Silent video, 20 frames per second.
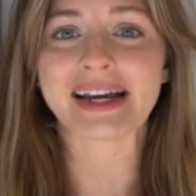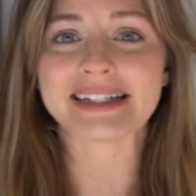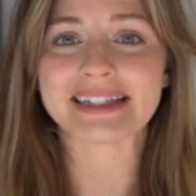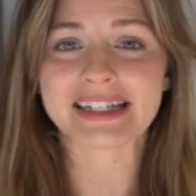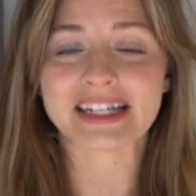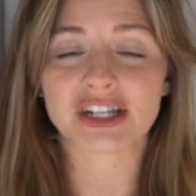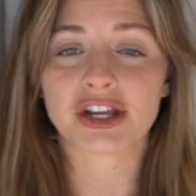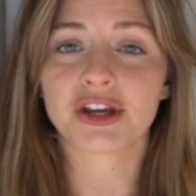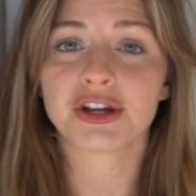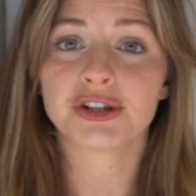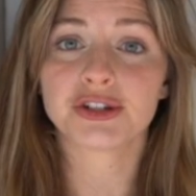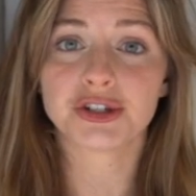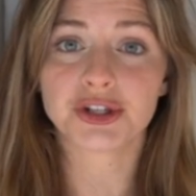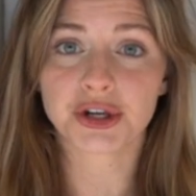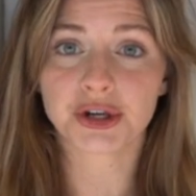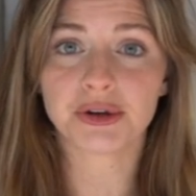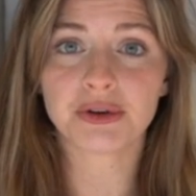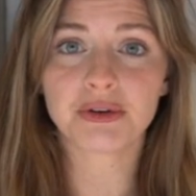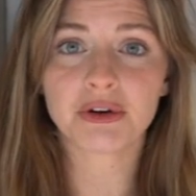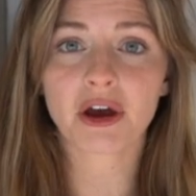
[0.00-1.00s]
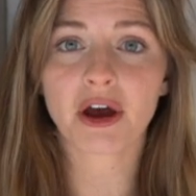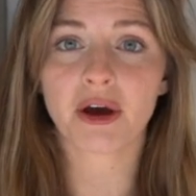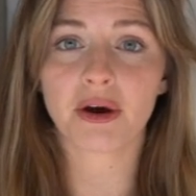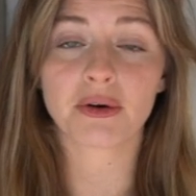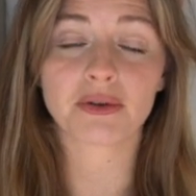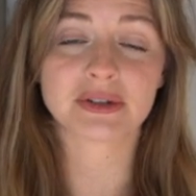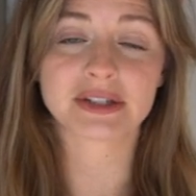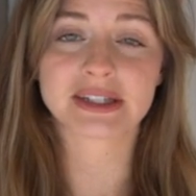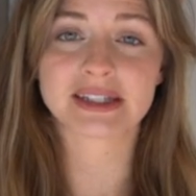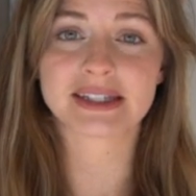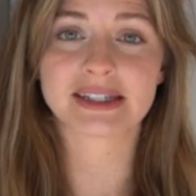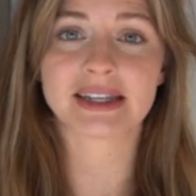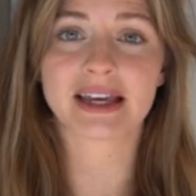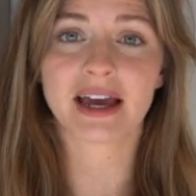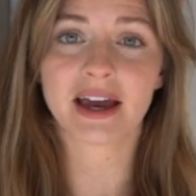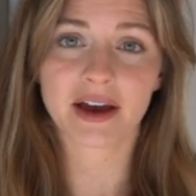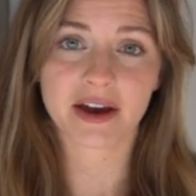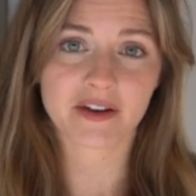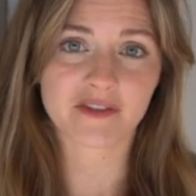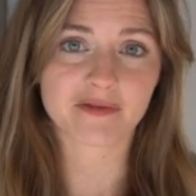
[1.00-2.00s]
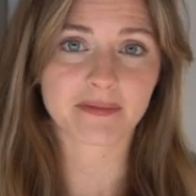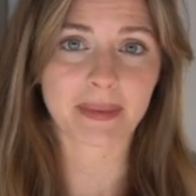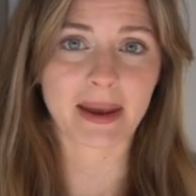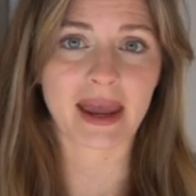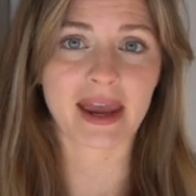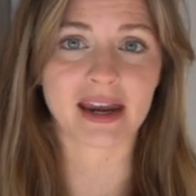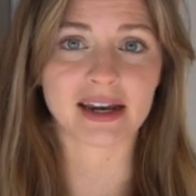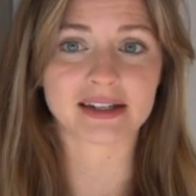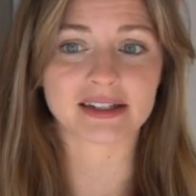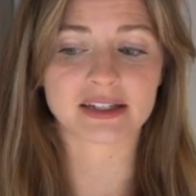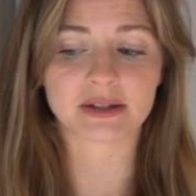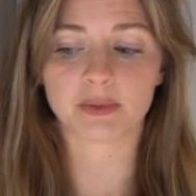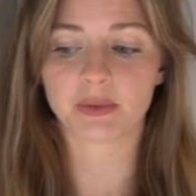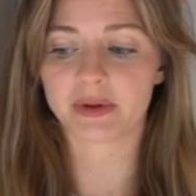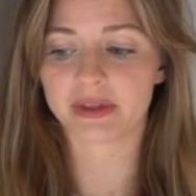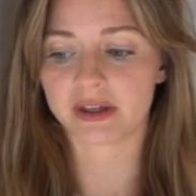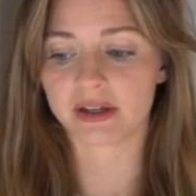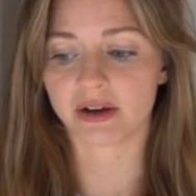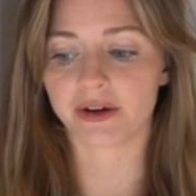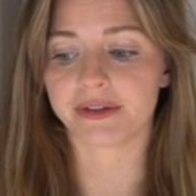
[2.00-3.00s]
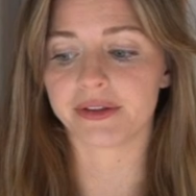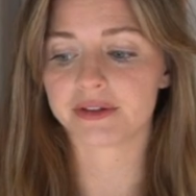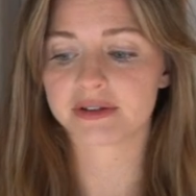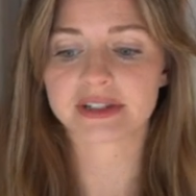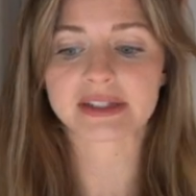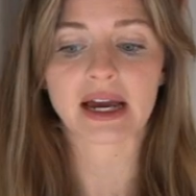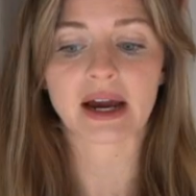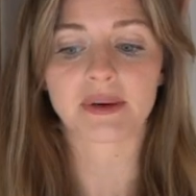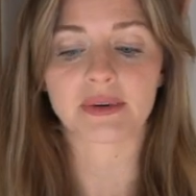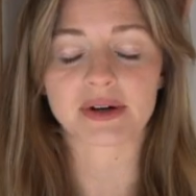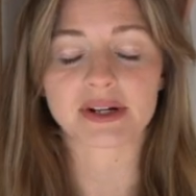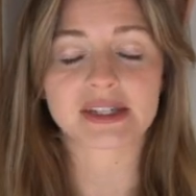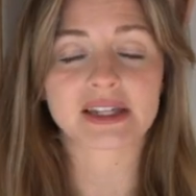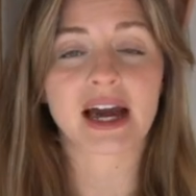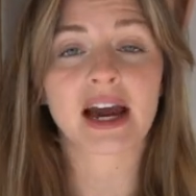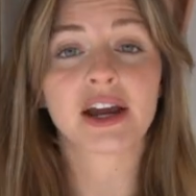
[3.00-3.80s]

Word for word: I did two coats of paint within all those hours.